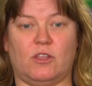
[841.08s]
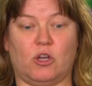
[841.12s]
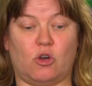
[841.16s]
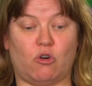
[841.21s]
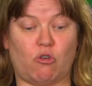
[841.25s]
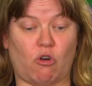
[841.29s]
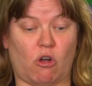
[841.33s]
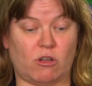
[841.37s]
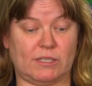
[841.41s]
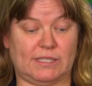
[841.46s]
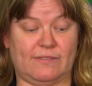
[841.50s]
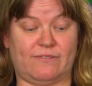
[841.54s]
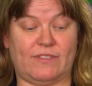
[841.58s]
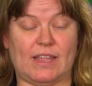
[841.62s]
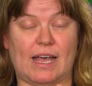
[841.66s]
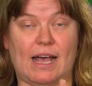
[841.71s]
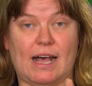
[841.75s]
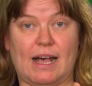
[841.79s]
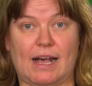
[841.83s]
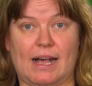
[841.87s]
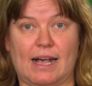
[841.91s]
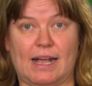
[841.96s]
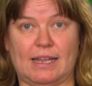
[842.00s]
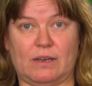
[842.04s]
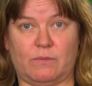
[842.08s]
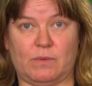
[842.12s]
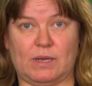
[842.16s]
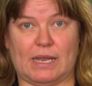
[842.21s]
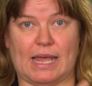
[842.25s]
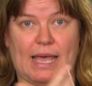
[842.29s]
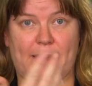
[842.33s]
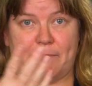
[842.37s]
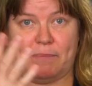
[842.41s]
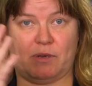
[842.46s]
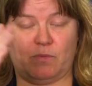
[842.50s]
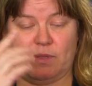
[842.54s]
The cross of the heart will
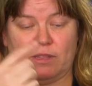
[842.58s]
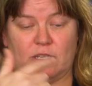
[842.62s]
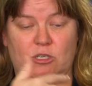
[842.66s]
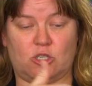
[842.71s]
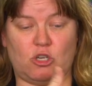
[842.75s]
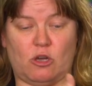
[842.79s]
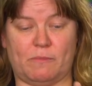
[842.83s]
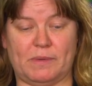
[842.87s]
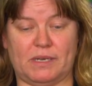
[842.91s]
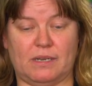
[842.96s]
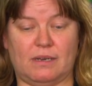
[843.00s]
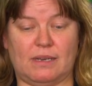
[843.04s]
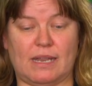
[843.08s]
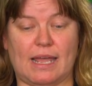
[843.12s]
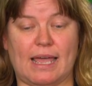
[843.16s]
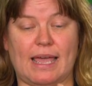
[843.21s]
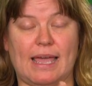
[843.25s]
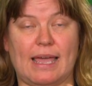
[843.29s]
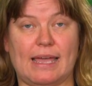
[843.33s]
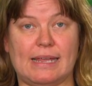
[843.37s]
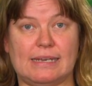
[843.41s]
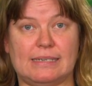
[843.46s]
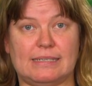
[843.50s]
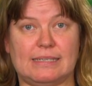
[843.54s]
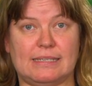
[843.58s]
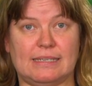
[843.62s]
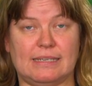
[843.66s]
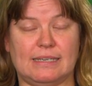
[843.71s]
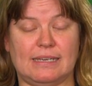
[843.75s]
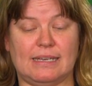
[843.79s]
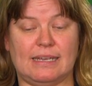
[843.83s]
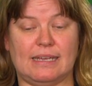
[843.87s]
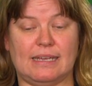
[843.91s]
happen with the dominant hand,